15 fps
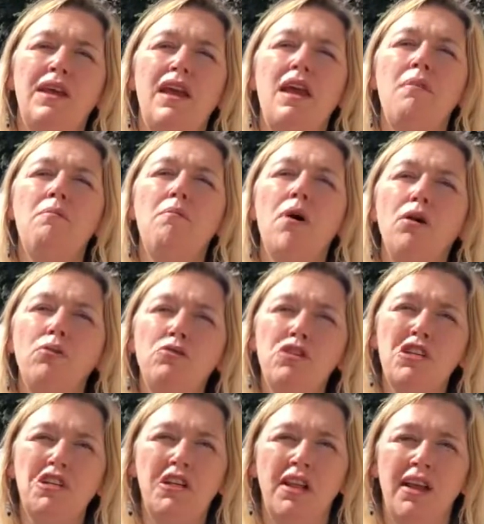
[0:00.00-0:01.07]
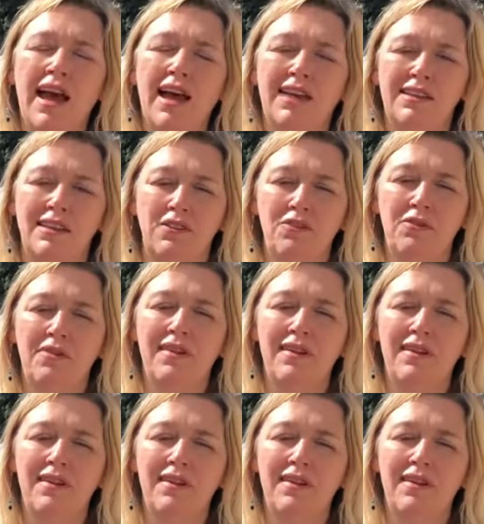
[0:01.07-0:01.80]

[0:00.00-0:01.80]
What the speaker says: emotional attitudes.